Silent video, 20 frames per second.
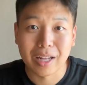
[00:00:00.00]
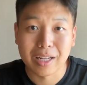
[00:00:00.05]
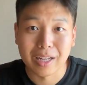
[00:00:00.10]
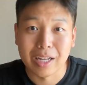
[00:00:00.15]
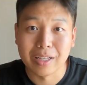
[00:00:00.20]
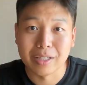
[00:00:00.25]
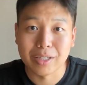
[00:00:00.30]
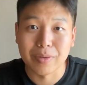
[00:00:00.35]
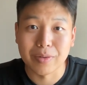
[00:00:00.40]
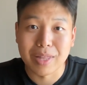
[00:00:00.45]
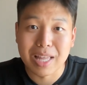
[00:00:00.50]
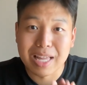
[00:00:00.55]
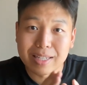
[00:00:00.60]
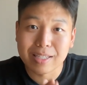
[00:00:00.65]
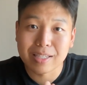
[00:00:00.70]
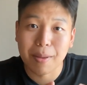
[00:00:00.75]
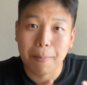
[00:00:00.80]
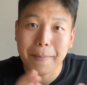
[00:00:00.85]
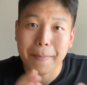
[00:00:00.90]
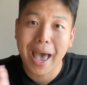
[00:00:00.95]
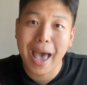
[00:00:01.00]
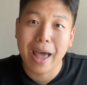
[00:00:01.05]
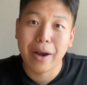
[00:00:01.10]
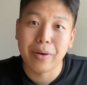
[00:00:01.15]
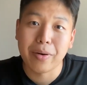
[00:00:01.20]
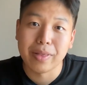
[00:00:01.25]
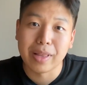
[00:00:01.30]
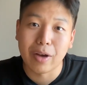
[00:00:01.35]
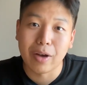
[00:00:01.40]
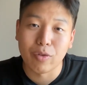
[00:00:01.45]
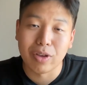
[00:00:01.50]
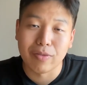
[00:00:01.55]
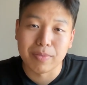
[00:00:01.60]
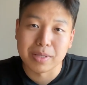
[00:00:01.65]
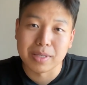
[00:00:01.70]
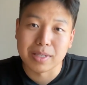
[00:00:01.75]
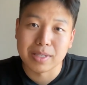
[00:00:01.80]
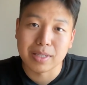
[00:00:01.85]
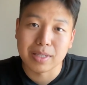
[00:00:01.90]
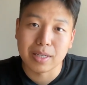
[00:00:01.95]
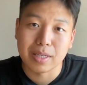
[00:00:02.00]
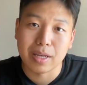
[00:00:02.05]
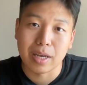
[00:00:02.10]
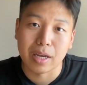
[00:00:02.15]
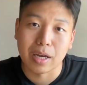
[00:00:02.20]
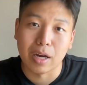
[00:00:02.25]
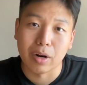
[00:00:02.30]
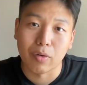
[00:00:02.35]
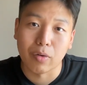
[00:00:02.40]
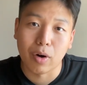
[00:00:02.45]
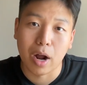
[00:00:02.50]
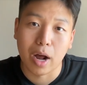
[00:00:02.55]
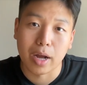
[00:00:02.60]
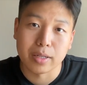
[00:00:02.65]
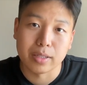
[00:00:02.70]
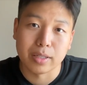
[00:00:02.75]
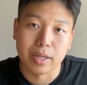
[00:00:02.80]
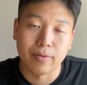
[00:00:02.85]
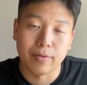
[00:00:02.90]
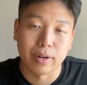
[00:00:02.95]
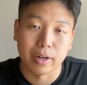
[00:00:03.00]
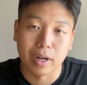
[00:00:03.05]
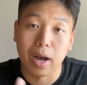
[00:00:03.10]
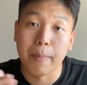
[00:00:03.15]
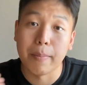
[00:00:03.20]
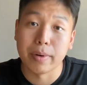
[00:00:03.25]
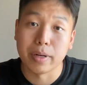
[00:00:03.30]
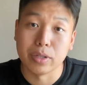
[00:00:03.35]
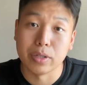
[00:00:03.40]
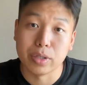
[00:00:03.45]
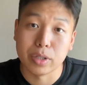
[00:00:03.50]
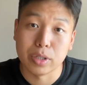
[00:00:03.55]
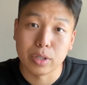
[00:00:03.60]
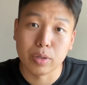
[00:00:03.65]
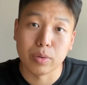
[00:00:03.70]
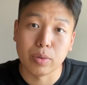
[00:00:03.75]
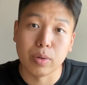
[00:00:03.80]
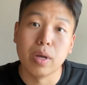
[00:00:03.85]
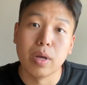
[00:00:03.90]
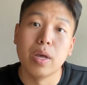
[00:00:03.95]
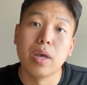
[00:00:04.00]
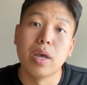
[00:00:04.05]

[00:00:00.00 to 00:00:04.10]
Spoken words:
And so this is a pattern that we've been seeing across different companies too.